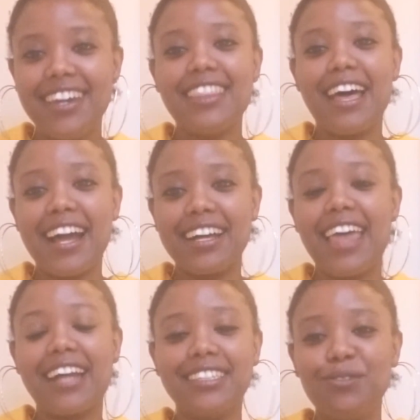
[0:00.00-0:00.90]
that
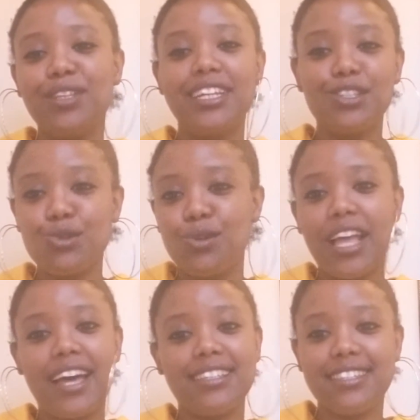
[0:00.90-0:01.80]
actually related to what
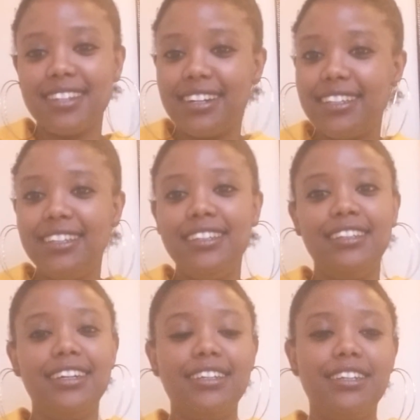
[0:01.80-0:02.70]
I had studied.
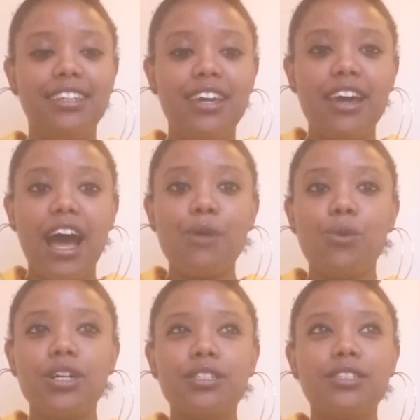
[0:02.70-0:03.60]
And I
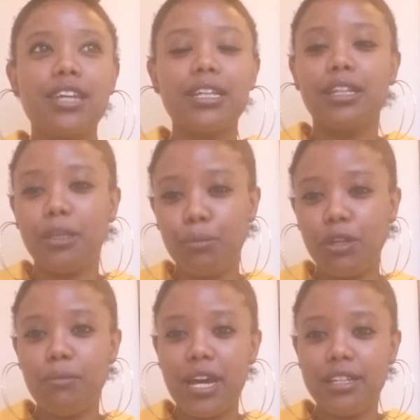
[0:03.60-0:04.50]
was technically
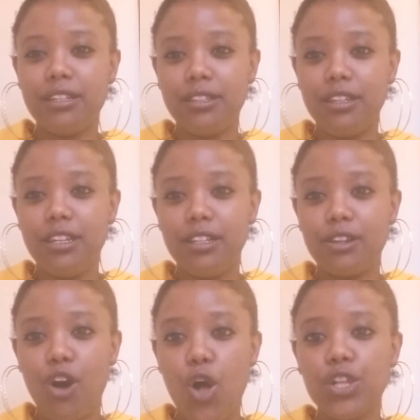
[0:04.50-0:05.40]
pre-med in
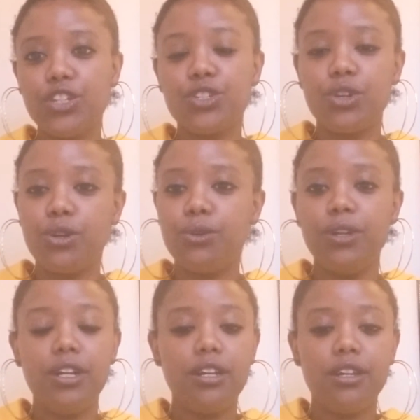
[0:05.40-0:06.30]
college. So,
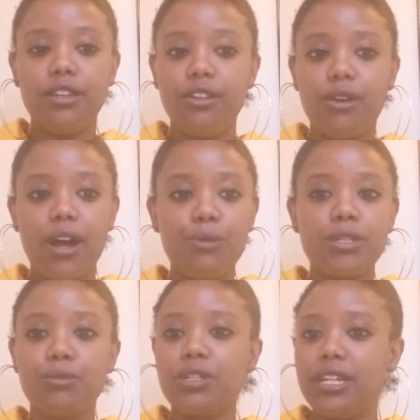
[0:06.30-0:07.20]
I was
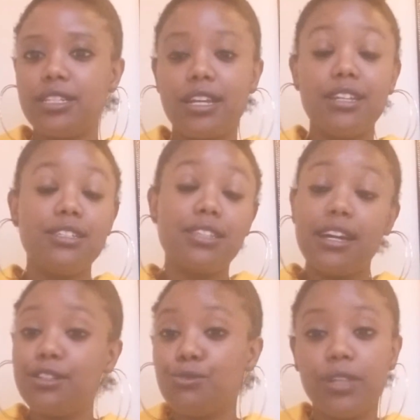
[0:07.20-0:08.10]
able to get a
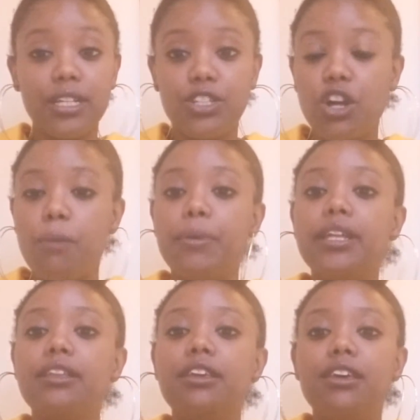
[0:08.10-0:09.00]
science related job.
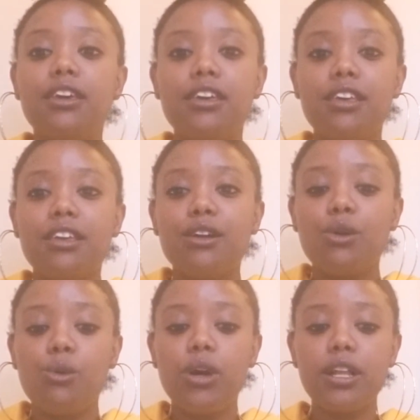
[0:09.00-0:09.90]
But
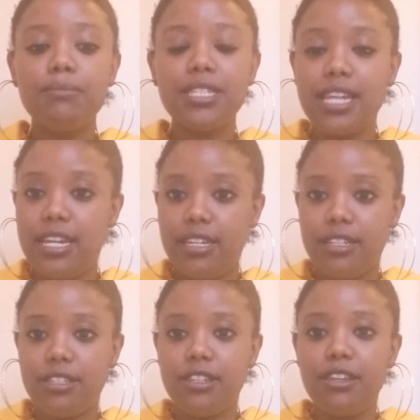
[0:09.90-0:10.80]
what I'm saying
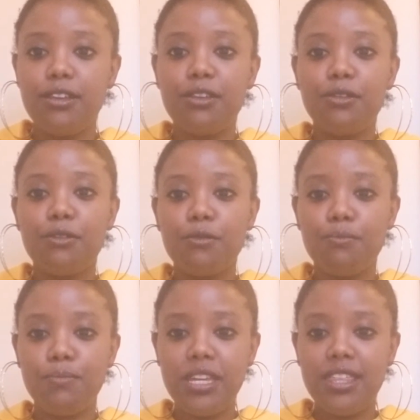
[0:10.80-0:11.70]
is,
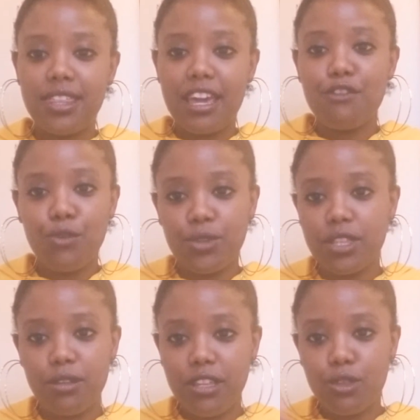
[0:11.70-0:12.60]
be thankful
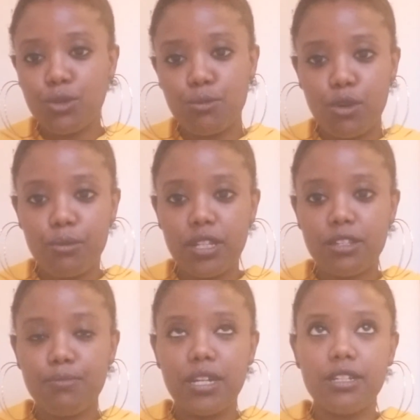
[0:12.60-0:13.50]
in those
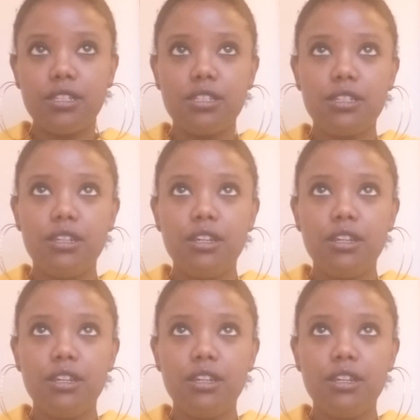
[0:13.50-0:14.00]
moments, because